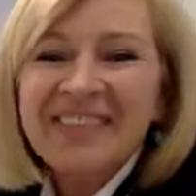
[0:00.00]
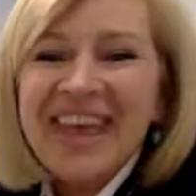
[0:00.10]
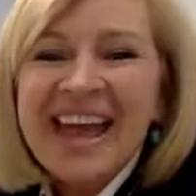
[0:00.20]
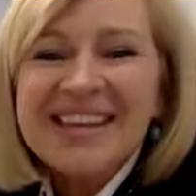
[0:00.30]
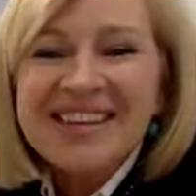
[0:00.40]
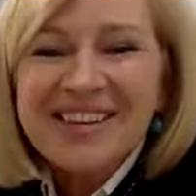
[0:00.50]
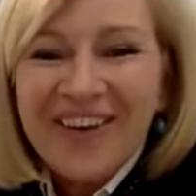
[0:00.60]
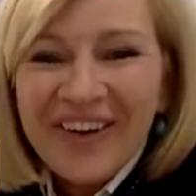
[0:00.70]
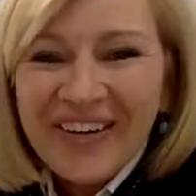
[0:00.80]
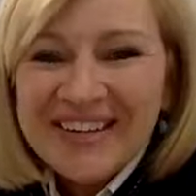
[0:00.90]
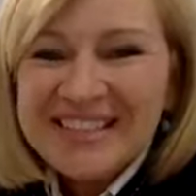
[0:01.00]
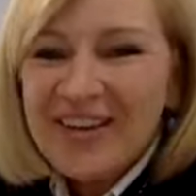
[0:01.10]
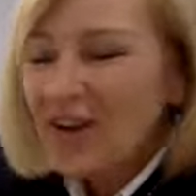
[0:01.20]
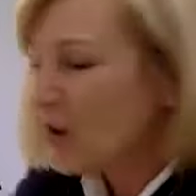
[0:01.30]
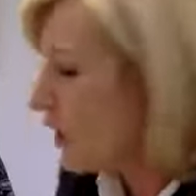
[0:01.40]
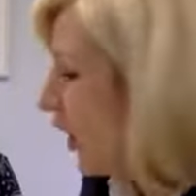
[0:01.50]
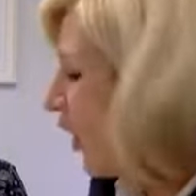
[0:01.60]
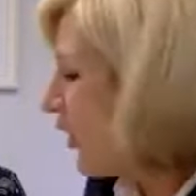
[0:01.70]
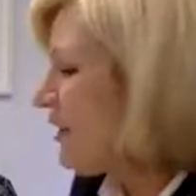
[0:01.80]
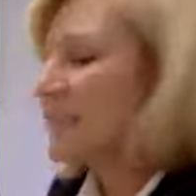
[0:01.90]
There you go. So
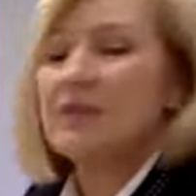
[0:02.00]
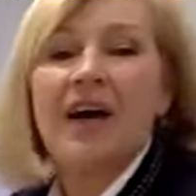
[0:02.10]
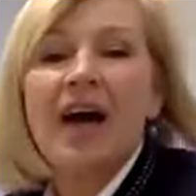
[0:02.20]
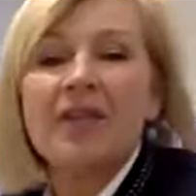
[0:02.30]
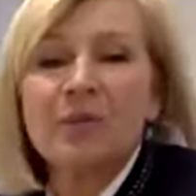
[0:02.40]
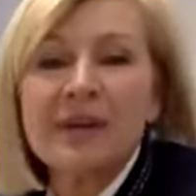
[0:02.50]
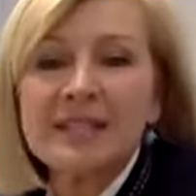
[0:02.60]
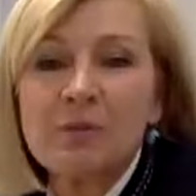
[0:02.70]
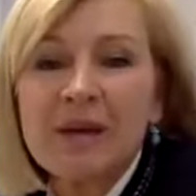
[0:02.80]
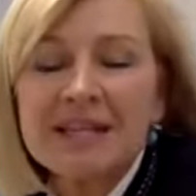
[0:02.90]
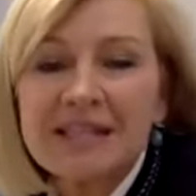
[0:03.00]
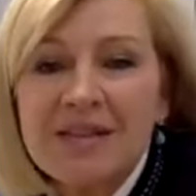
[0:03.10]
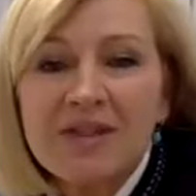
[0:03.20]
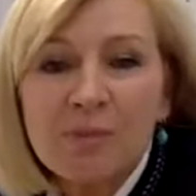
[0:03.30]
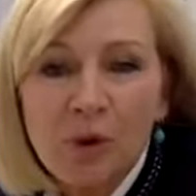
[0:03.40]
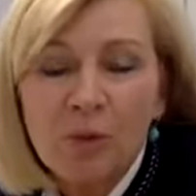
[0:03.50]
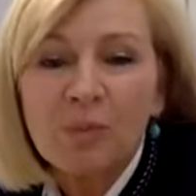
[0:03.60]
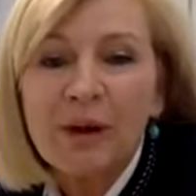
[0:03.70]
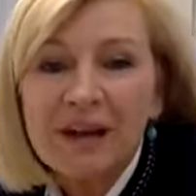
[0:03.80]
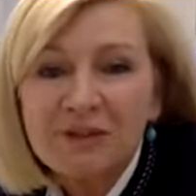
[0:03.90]
loads of other recipes in the book:
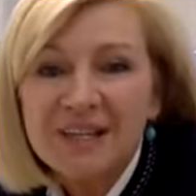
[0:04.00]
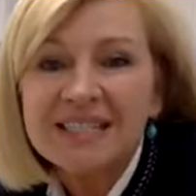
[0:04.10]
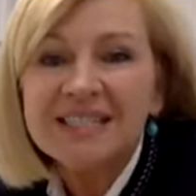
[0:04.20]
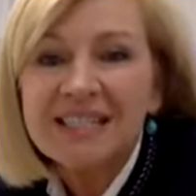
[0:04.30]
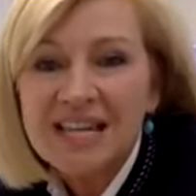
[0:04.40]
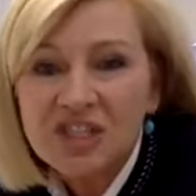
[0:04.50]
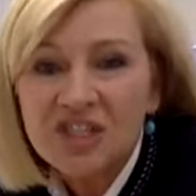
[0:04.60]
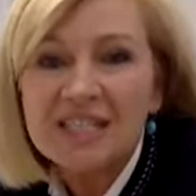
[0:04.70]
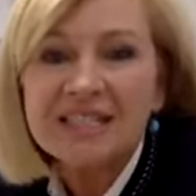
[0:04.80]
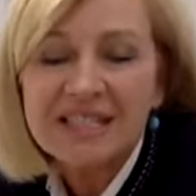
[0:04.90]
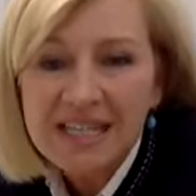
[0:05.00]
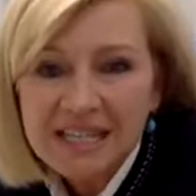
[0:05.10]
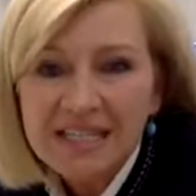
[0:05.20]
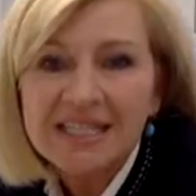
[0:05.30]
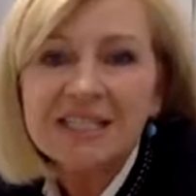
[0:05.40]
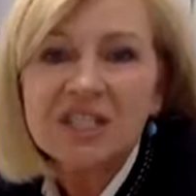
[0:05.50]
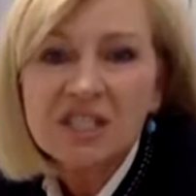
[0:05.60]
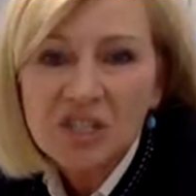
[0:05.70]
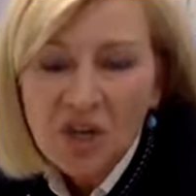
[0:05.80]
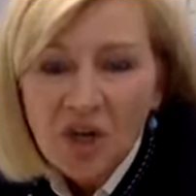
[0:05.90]
breakfast, lunches, dinners,
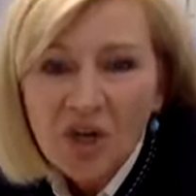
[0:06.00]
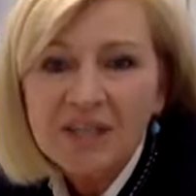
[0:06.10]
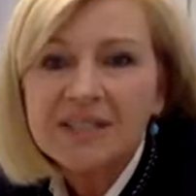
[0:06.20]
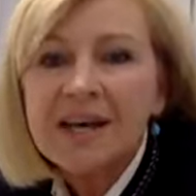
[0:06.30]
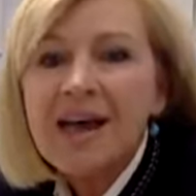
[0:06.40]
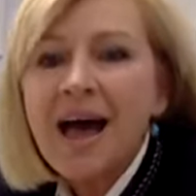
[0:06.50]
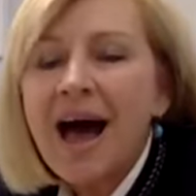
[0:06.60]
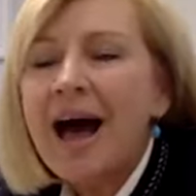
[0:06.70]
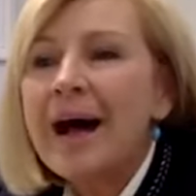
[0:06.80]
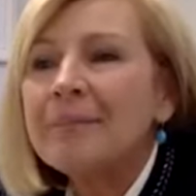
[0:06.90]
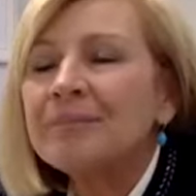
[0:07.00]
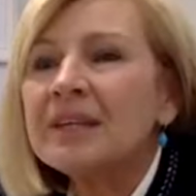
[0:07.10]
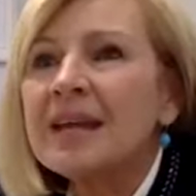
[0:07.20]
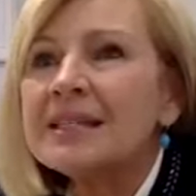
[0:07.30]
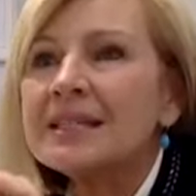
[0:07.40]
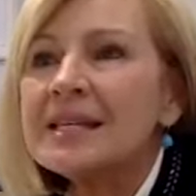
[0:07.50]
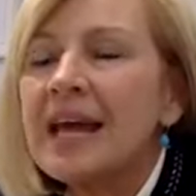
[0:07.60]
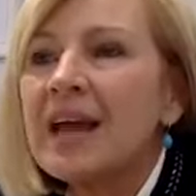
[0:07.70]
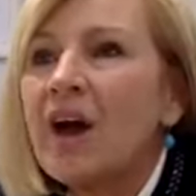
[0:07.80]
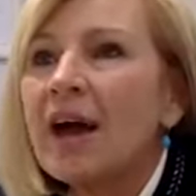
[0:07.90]
desserts.
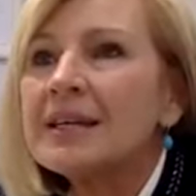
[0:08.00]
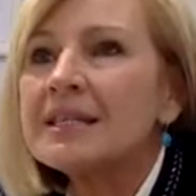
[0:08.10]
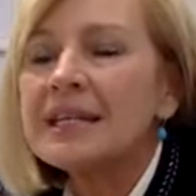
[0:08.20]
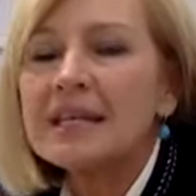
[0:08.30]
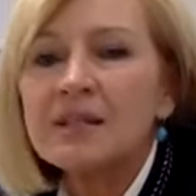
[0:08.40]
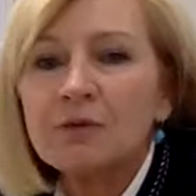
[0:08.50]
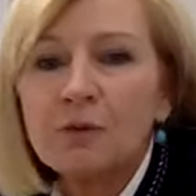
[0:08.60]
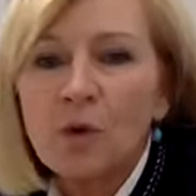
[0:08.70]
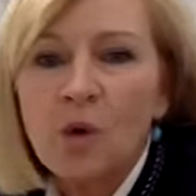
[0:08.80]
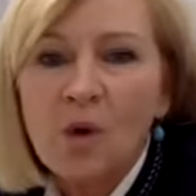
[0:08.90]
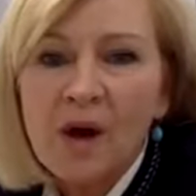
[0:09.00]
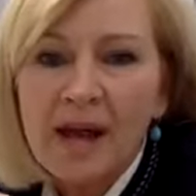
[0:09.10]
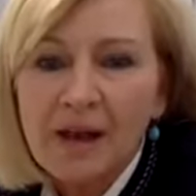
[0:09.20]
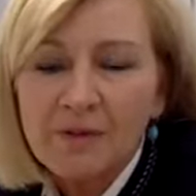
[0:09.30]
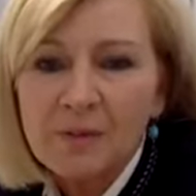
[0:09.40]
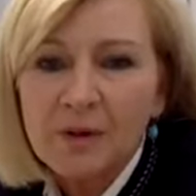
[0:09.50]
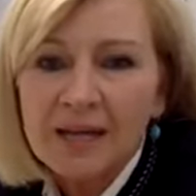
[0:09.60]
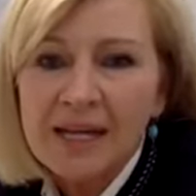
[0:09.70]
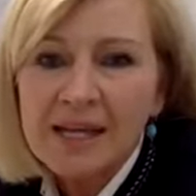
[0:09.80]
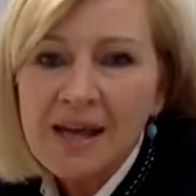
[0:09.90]
Yesterday I did for
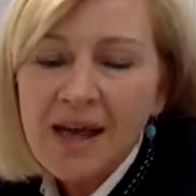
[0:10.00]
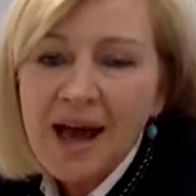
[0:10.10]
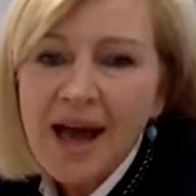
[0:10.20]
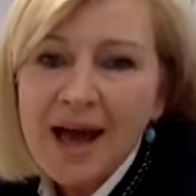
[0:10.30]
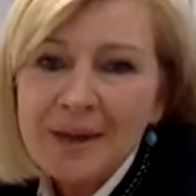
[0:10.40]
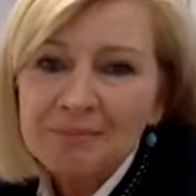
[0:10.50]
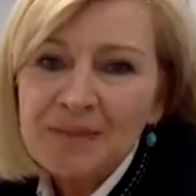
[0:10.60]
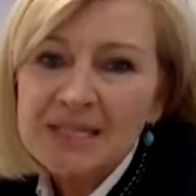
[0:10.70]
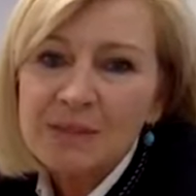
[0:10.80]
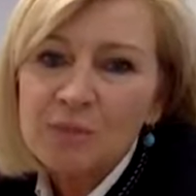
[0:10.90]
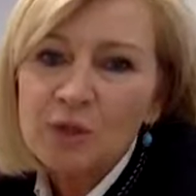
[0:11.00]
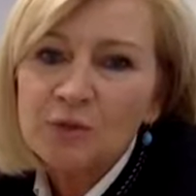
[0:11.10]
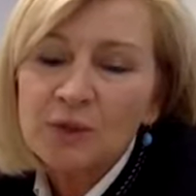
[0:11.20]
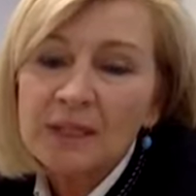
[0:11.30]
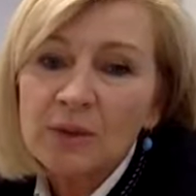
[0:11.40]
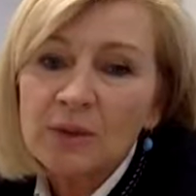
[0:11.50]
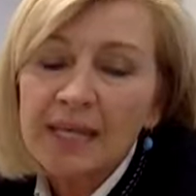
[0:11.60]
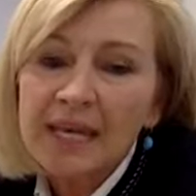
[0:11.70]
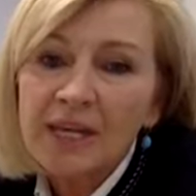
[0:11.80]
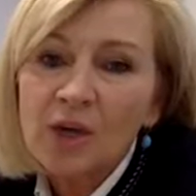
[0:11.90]
everybody some beautiful little
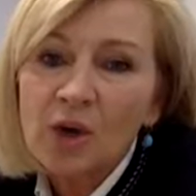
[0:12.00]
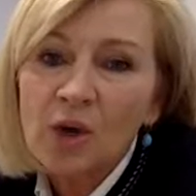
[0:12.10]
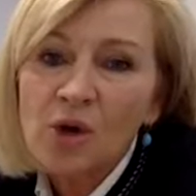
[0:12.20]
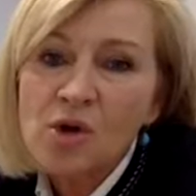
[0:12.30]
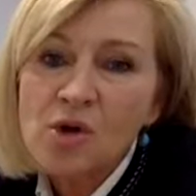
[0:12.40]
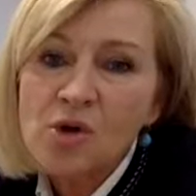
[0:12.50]
keto